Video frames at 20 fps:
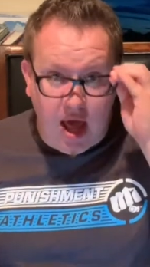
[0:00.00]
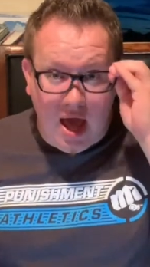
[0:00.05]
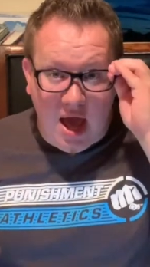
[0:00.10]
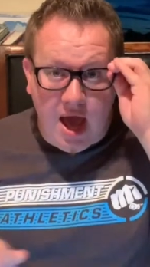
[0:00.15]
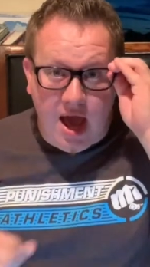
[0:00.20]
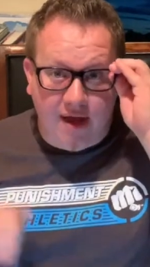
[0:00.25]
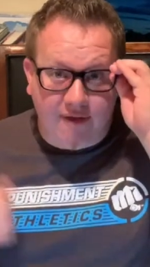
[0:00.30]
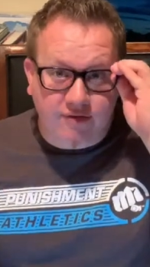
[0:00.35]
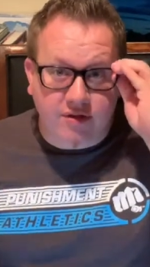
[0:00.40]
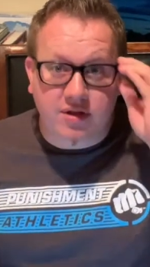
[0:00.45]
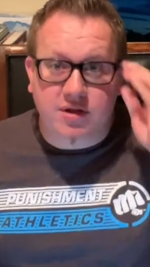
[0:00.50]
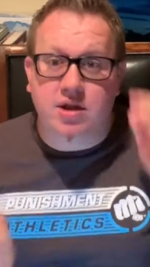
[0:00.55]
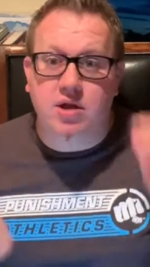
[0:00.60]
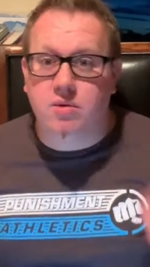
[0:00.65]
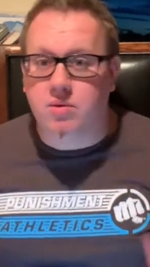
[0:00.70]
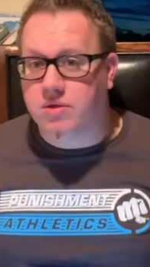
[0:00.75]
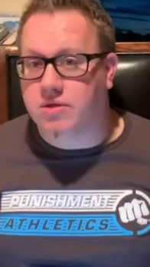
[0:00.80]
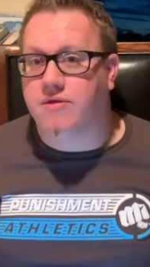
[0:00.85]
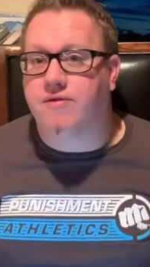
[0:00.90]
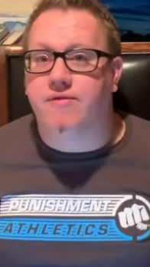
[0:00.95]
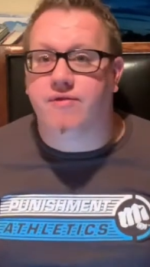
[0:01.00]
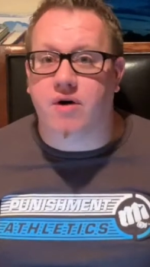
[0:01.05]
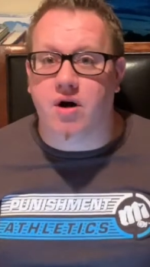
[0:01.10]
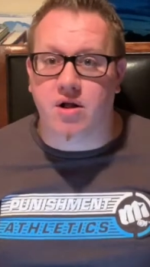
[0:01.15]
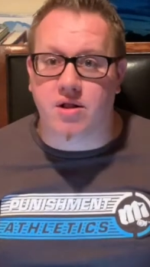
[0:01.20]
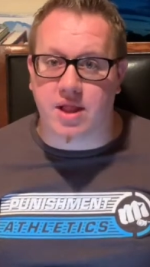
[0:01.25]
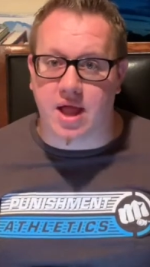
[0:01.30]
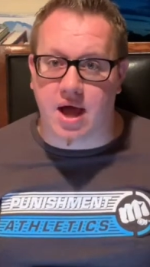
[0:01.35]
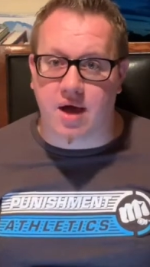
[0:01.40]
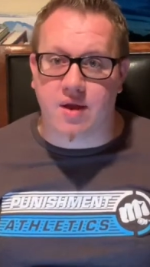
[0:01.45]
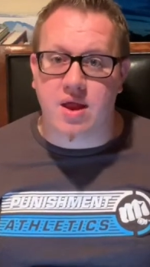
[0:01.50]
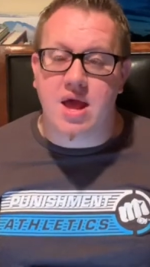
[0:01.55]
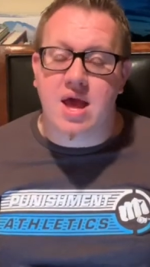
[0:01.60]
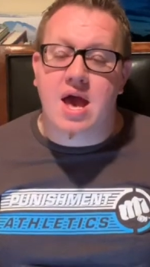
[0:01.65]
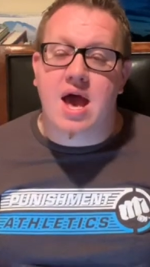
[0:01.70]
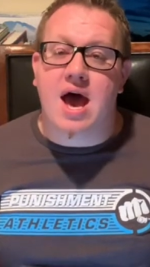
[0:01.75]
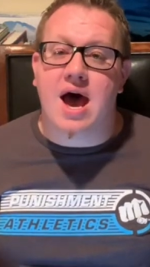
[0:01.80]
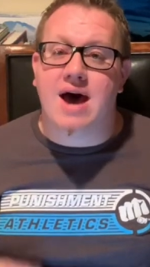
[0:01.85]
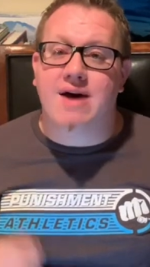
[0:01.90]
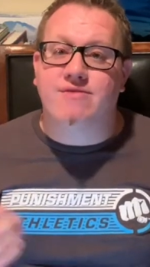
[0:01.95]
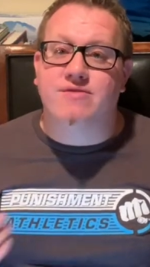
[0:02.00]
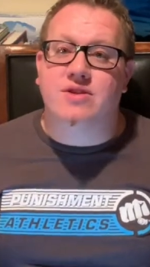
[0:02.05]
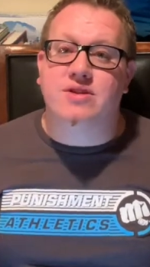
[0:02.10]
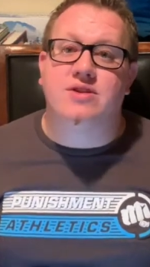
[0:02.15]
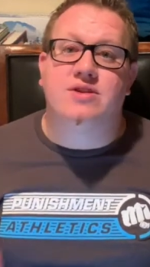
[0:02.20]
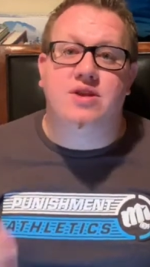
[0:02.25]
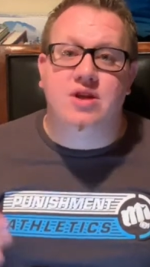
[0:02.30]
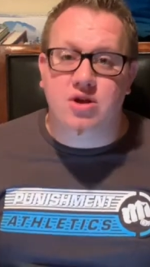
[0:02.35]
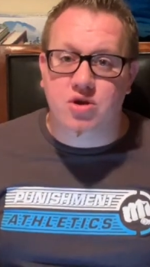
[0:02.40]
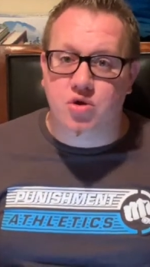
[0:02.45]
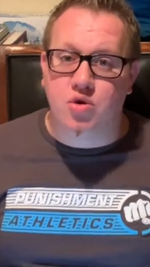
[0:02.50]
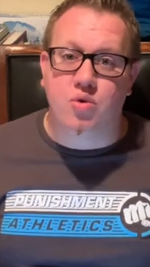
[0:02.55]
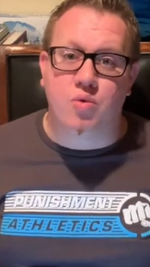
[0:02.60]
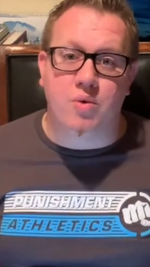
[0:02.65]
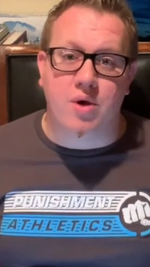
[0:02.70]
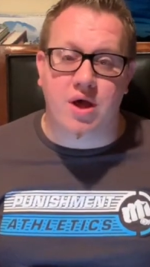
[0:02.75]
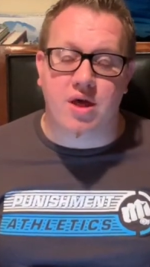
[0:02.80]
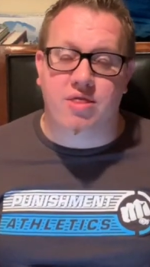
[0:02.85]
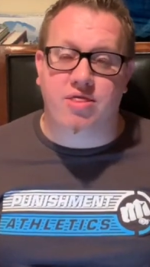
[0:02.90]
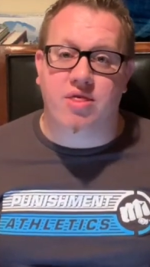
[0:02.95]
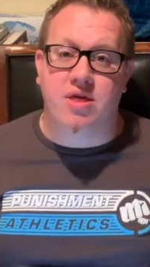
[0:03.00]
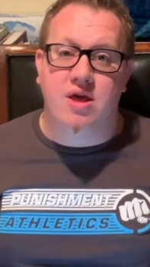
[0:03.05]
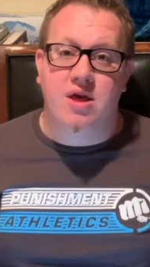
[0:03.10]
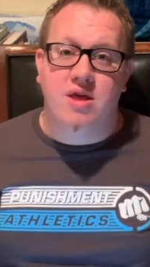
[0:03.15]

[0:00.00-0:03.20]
have to deal with the fallout, have to deal with